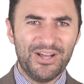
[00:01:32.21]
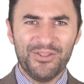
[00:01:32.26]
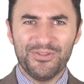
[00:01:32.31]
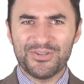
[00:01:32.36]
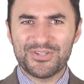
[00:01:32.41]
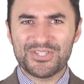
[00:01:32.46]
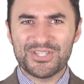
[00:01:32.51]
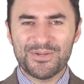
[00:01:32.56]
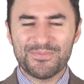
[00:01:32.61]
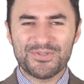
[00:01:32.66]

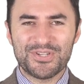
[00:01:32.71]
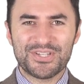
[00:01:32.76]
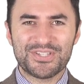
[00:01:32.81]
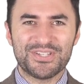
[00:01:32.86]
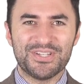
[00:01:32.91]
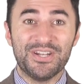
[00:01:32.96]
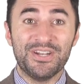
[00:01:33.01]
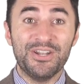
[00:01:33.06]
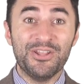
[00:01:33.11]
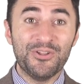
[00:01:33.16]
other subjects
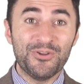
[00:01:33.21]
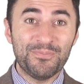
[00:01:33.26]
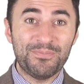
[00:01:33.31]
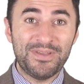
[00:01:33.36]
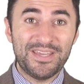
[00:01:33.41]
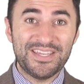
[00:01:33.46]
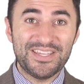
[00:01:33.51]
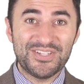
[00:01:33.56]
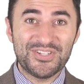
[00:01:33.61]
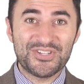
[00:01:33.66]
on another
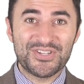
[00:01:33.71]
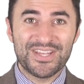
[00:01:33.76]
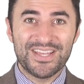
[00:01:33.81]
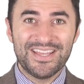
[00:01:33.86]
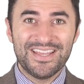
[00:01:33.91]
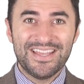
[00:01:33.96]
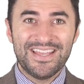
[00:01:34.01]
page.